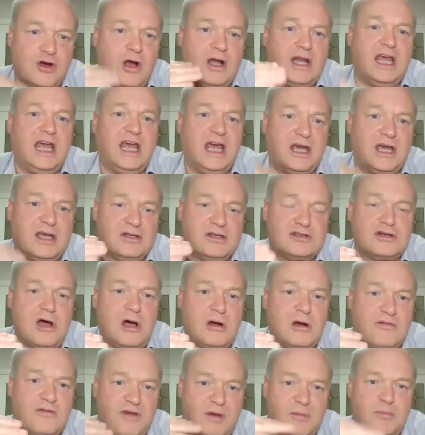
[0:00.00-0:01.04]
you've got to get
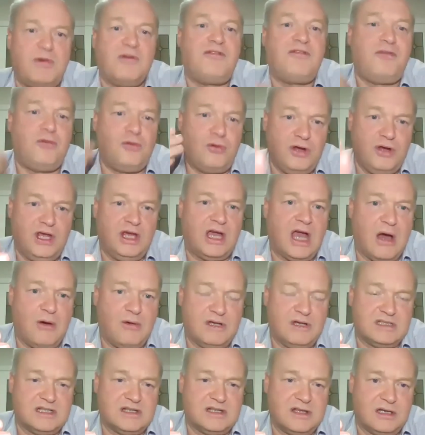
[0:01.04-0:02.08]
control of it before you
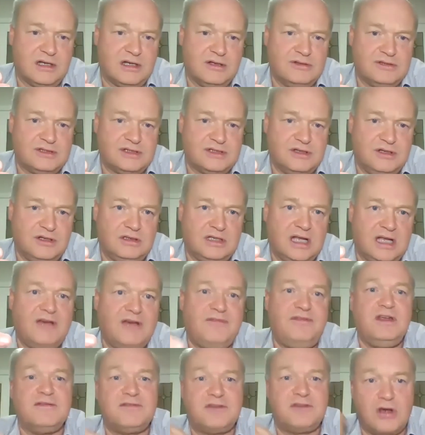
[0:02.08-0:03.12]
go into the lucerne.
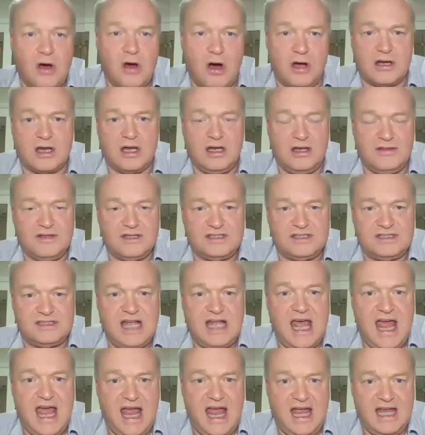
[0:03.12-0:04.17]
If you've got it in the
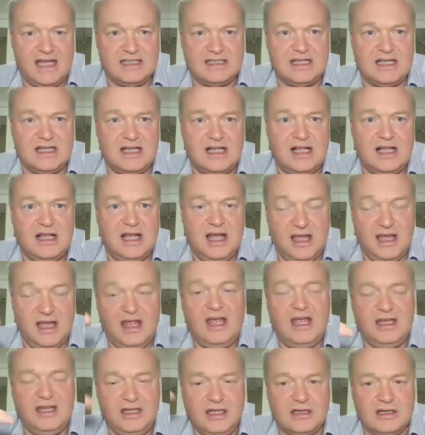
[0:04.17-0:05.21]
stand,
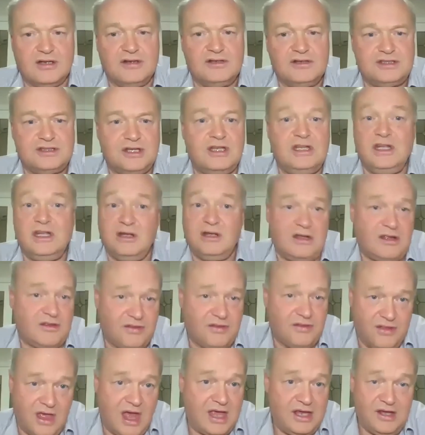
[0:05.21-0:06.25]
in your lucerne,
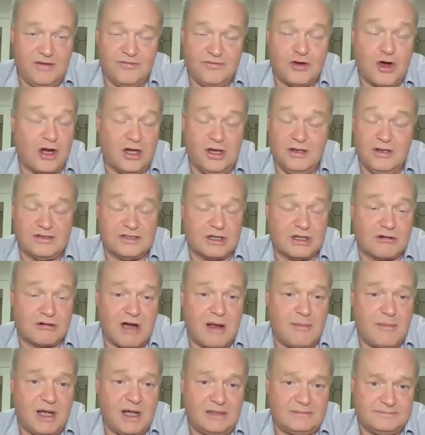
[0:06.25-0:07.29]
you've got to use a
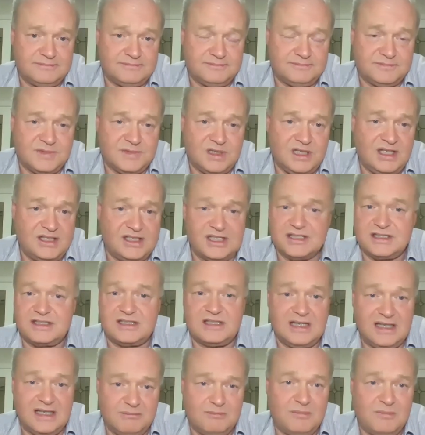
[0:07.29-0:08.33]
grubber. You just
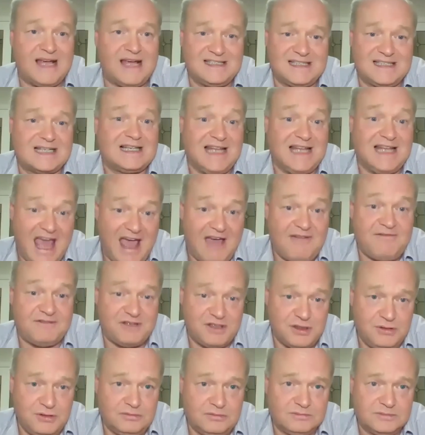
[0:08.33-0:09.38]
basically have
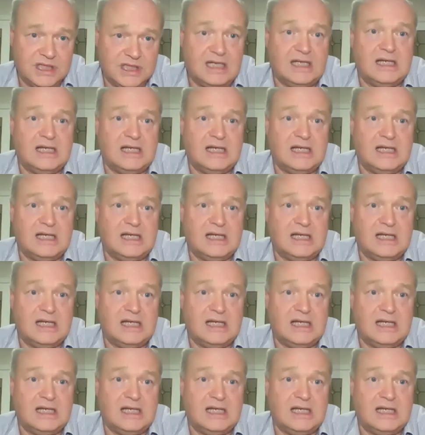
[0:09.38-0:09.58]
to.